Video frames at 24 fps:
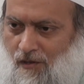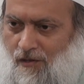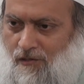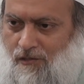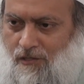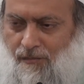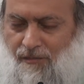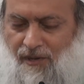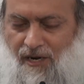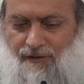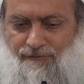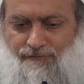
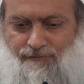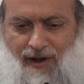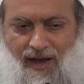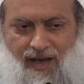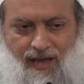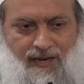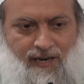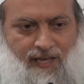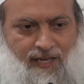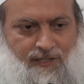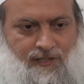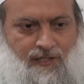somebody
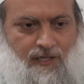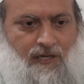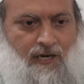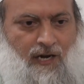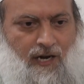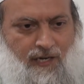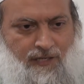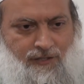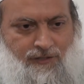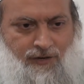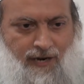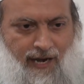violates a
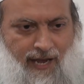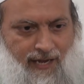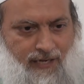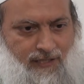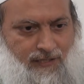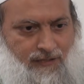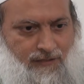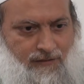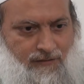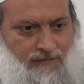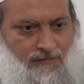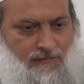
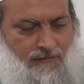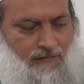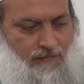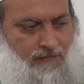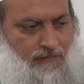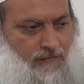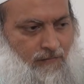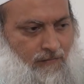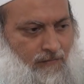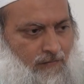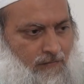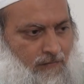contract,
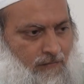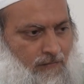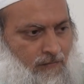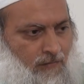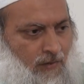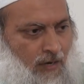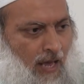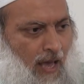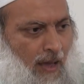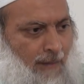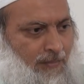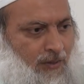
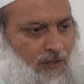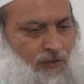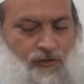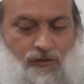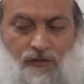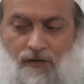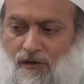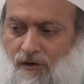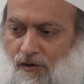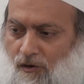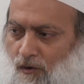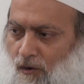what happens?
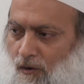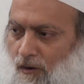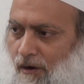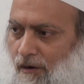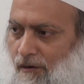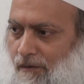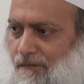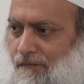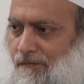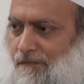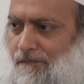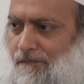You go to court.